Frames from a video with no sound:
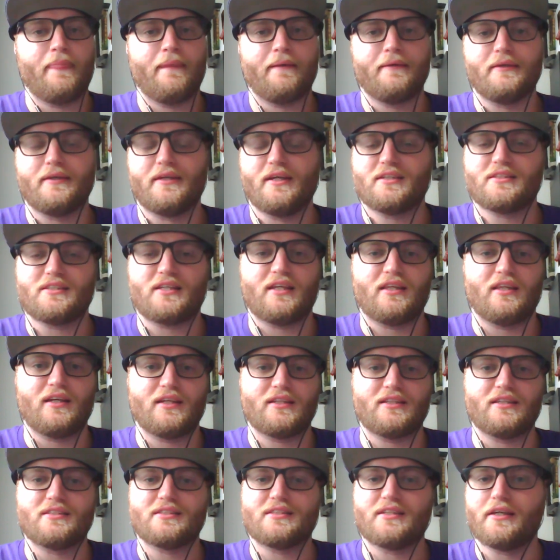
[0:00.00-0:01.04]
yes, I'd
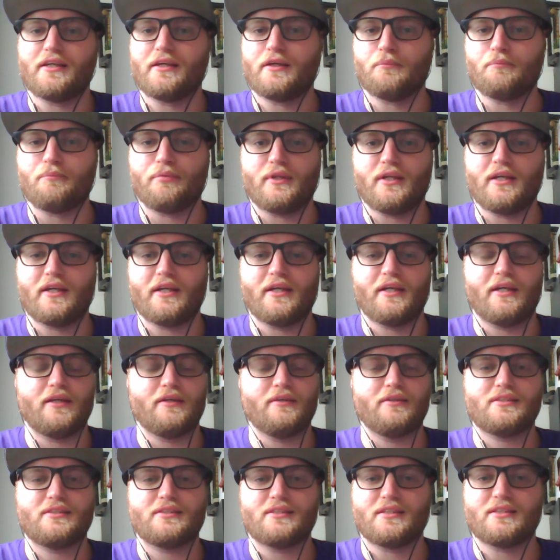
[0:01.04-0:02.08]
like to see him
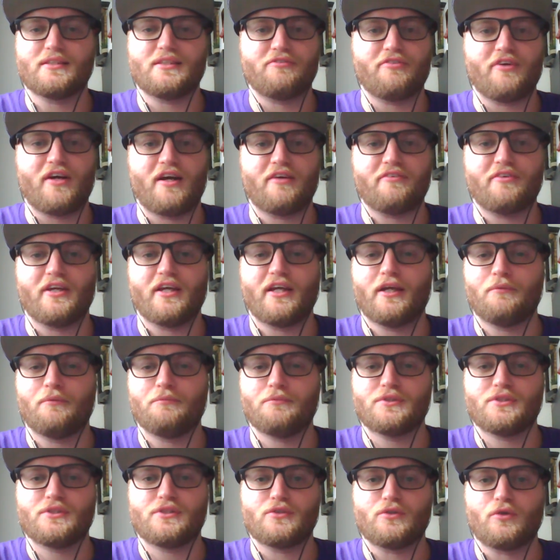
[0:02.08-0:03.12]
play 65
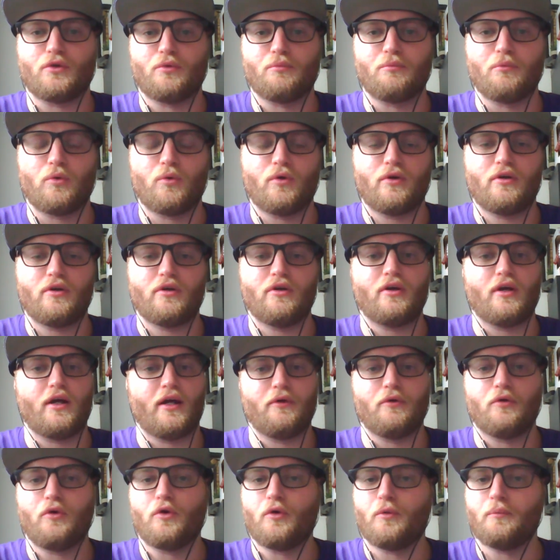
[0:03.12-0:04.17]
games or more.
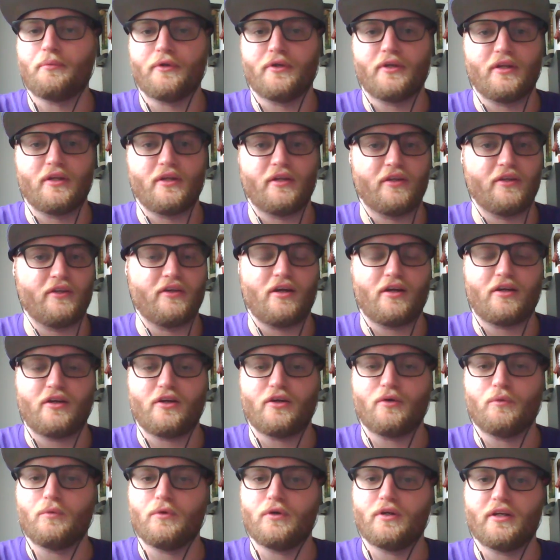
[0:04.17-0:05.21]
I hope, and I knock
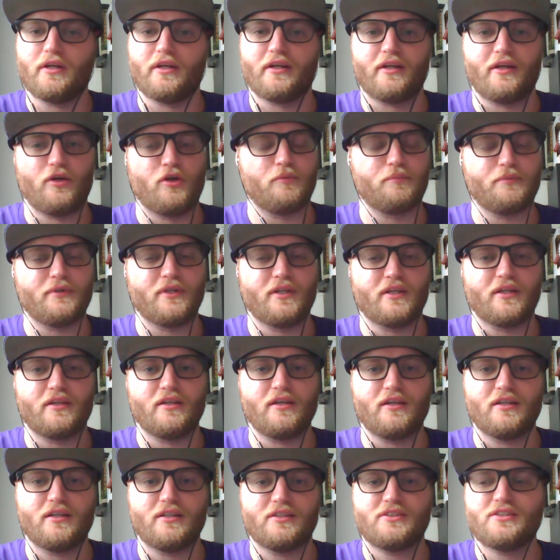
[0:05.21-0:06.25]
on wood, and I hope that he
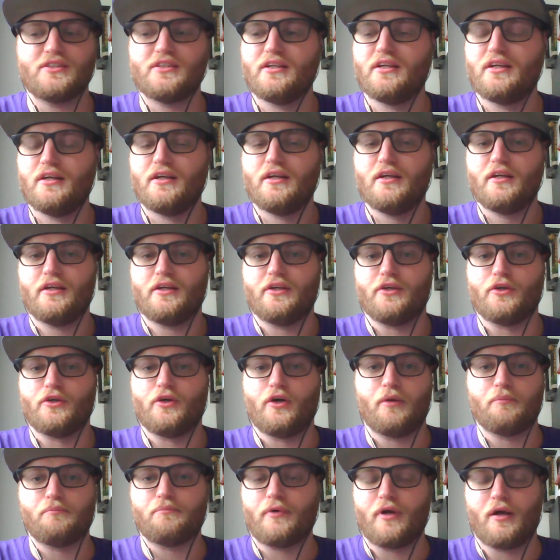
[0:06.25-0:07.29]
does.
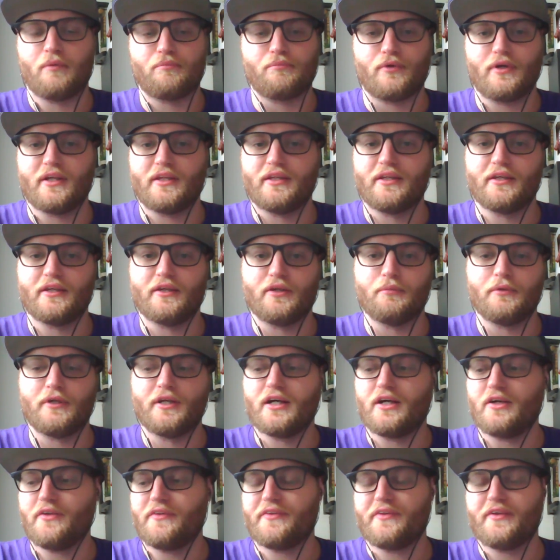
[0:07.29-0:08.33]
I pray that he'll be
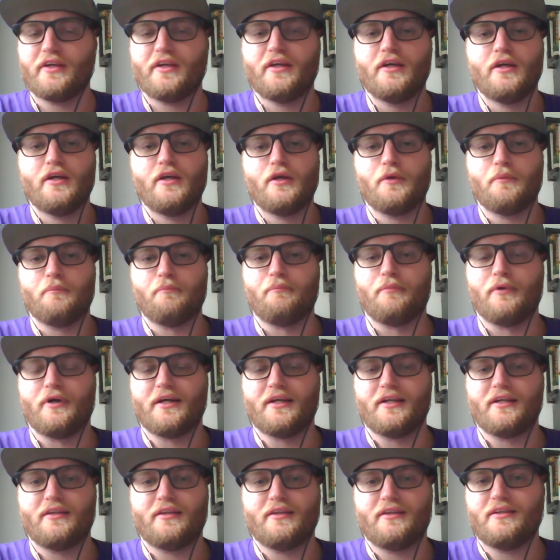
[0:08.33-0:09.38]
healthy,
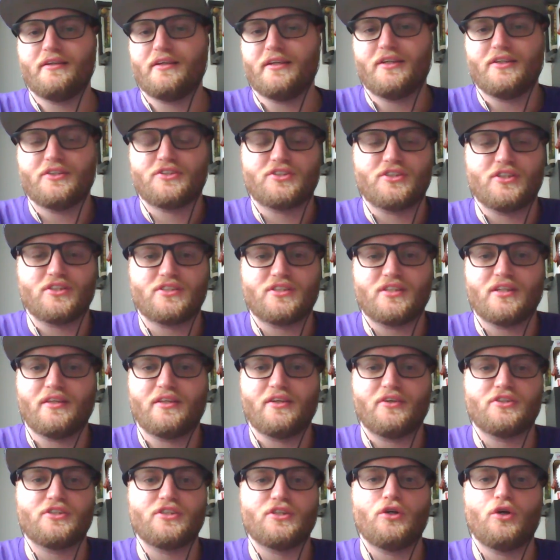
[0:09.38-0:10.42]
but
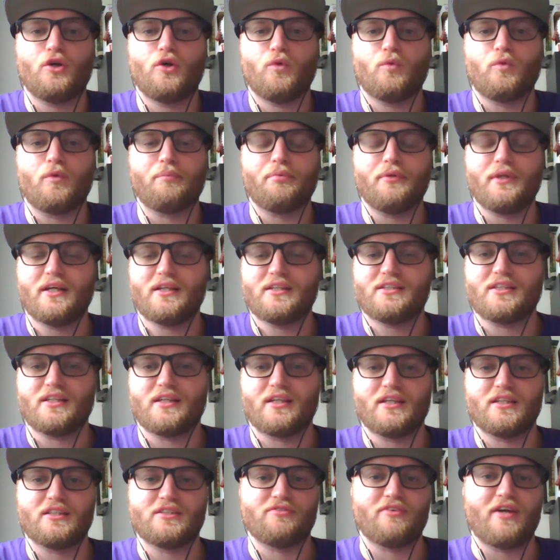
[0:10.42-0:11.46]
there's no
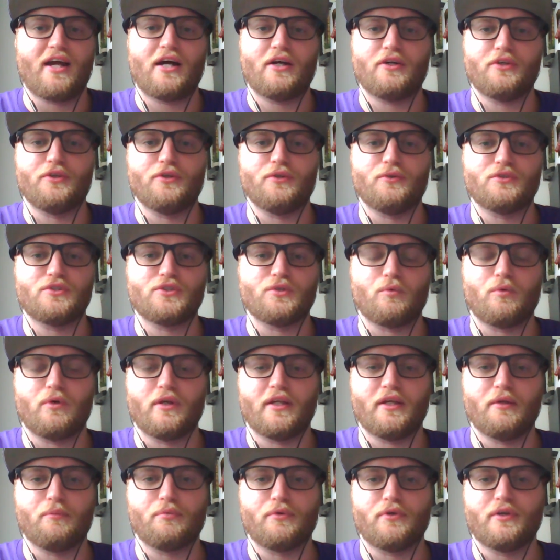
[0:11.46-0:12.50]
replacing his value to
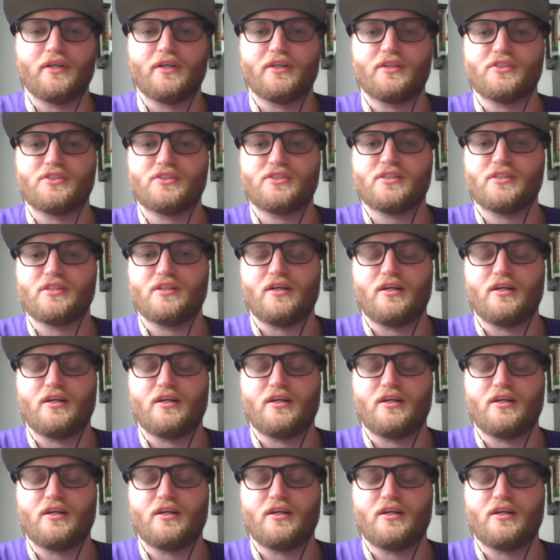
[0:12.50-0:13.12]
what he brings.